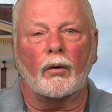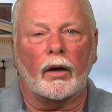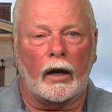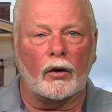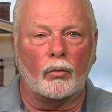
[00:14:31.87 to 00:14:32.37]

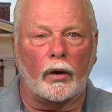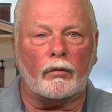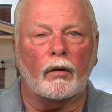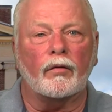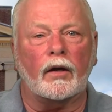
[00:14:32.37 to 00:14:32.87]
and
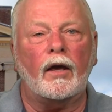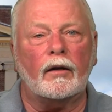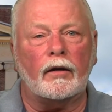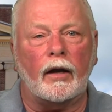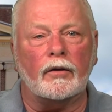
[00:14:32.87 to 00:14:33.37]
with the
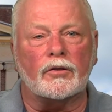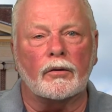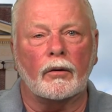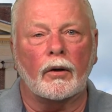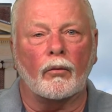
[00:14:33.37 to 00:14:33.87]
candidates
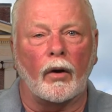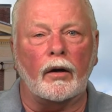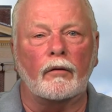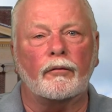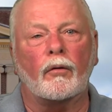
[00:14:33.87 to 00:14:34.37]

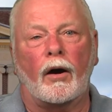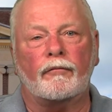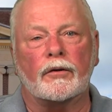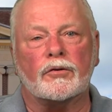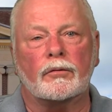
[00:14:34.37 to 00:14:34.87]
running for
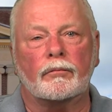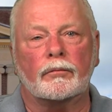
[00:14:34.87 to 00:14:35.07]
office.